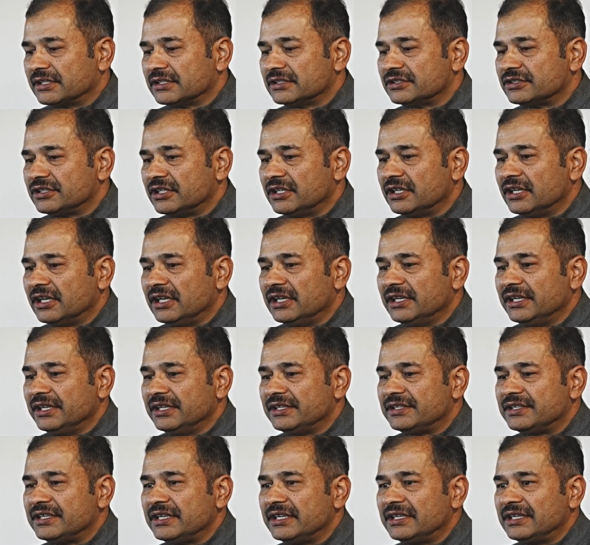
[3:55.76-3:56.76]
generally
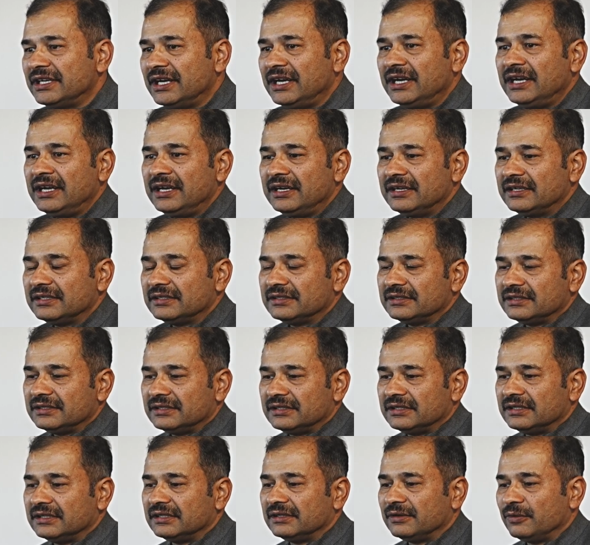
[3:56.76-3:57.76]
data
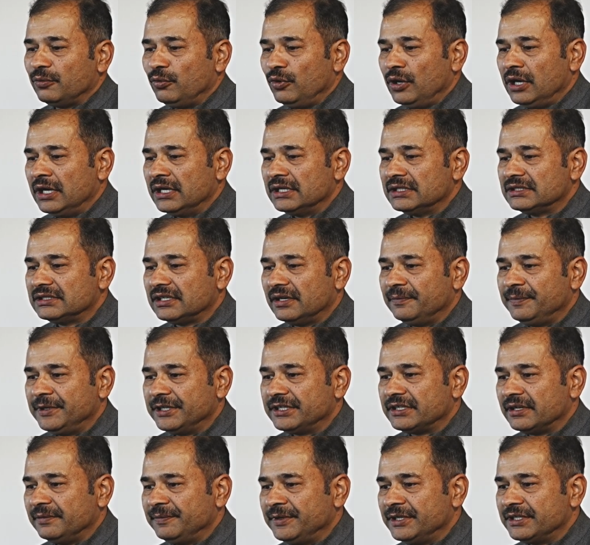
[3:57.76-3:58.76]
was a bit